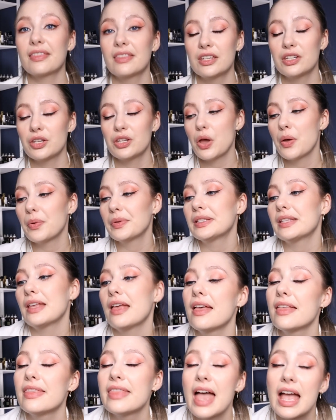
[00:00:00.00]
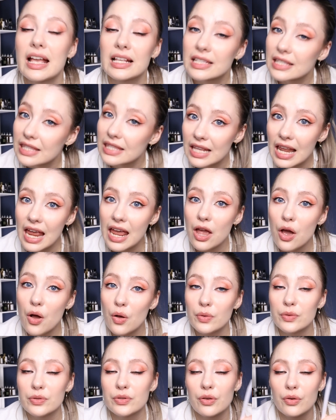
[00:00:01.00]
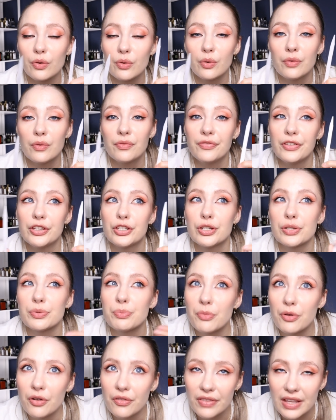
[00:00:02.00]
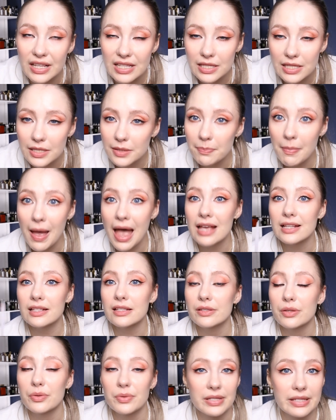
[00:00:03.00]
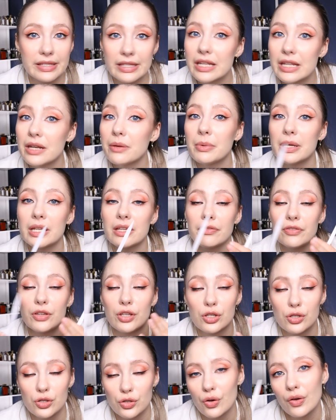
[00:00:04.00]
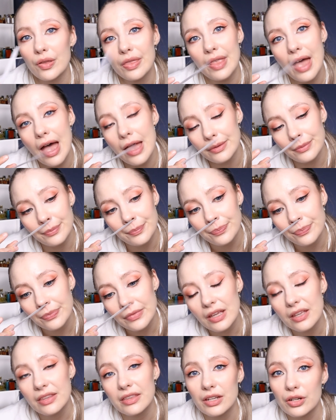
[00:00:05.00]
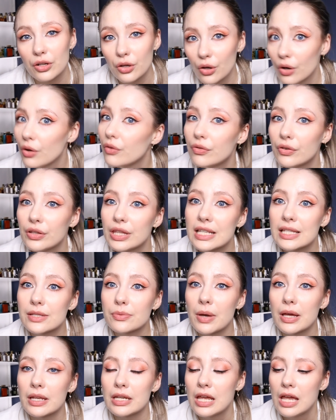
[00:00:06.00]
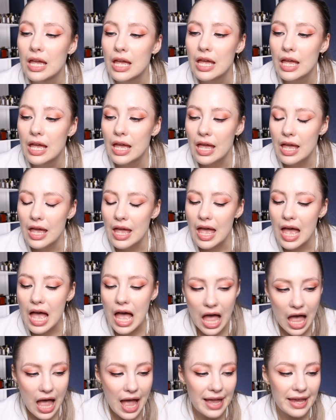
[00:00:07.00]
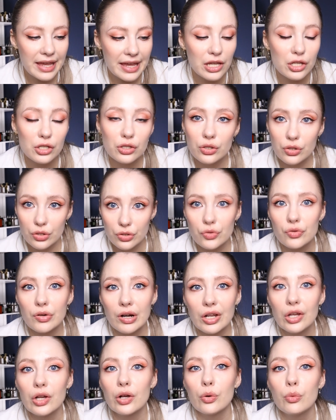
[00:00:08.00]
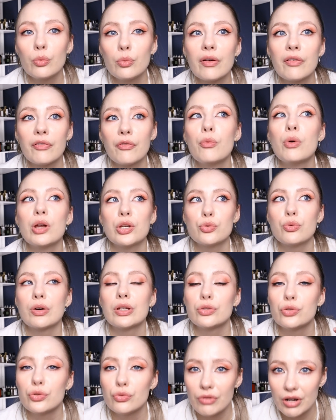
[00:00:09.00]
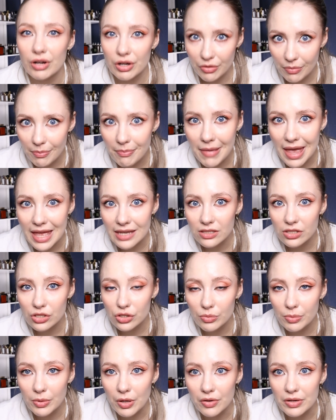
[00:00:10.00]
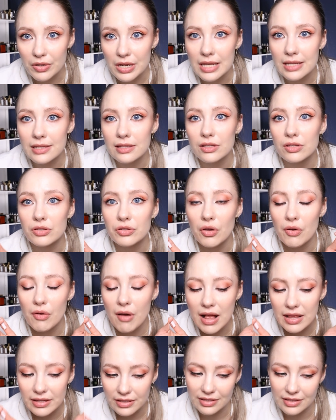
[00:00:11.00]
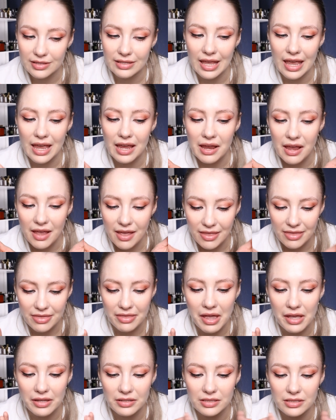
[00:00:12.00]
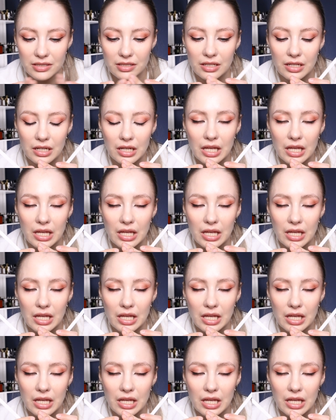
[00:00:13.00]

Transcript: at the notes, the Extrait also features more of that spice, so cinnamon. If you enjoy that, then go for this one. I do struggle with which one to recommend, to be honest, so I'll say that